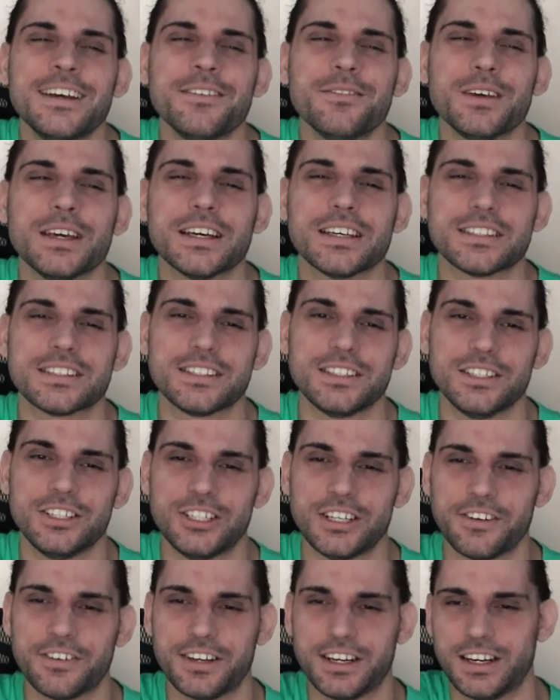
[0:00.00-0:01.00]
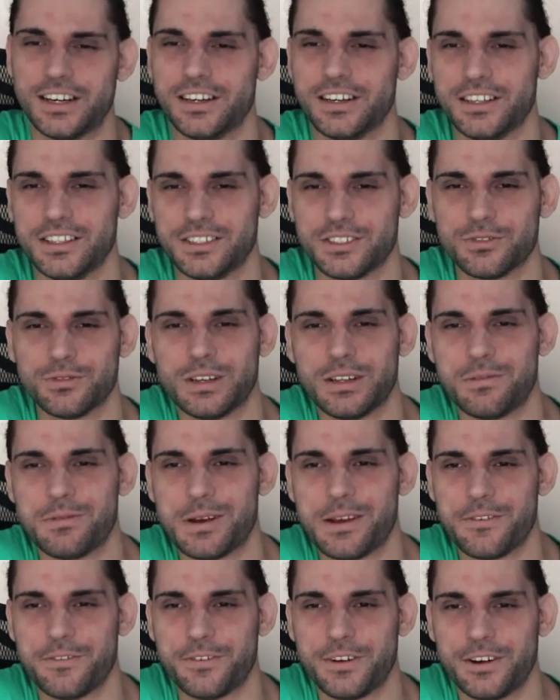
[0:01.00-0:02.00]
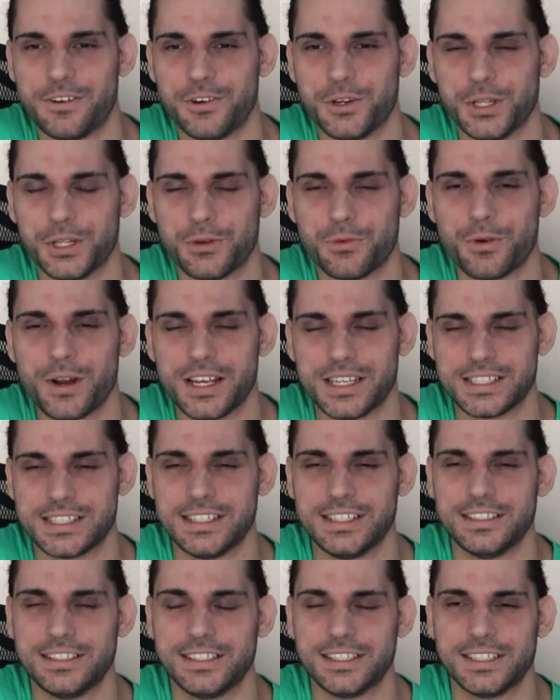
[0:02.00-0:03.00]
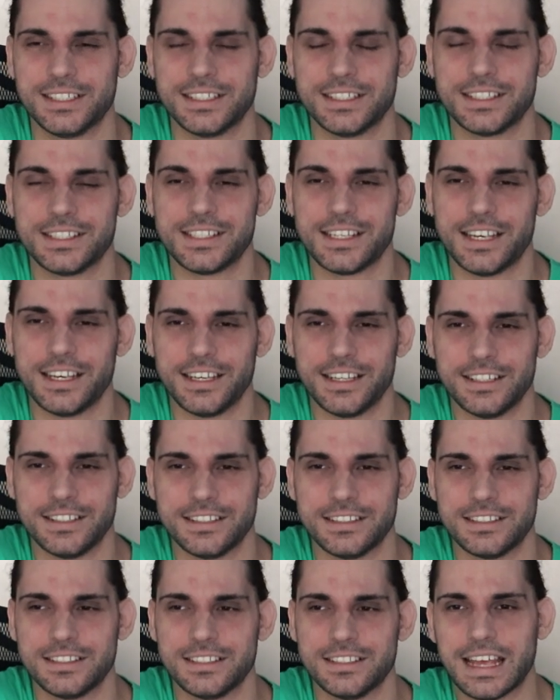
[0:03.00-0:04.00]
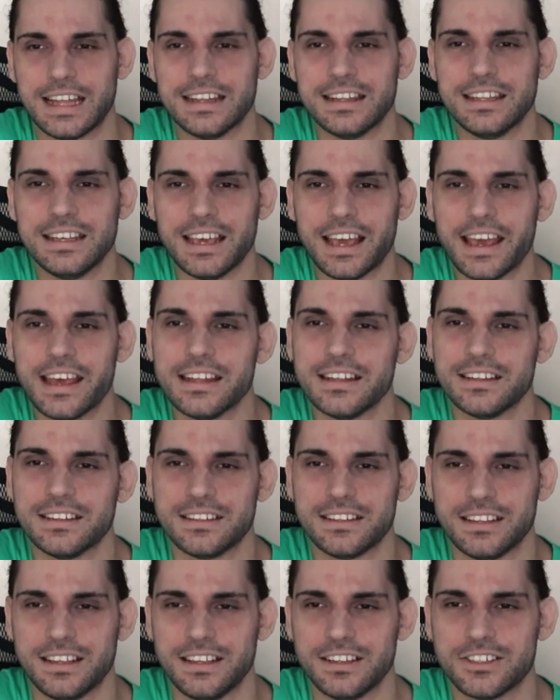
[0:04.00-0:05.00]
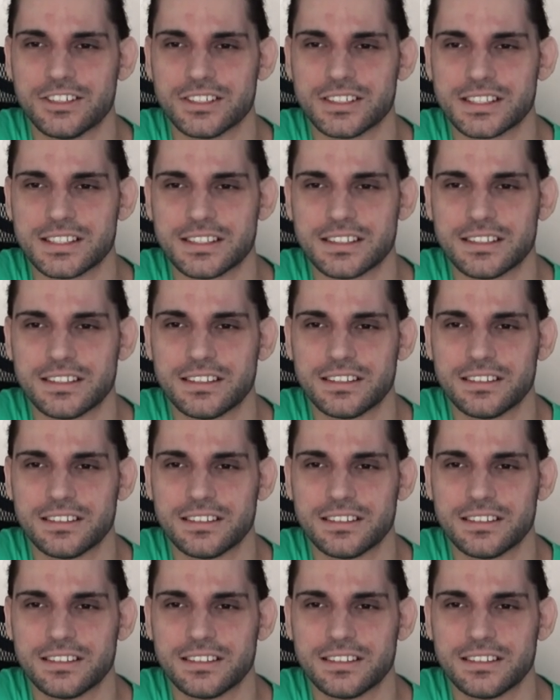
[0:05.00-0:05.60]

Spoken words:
because Jeff Hardy is one of my favorite wrestlers, and at the end he just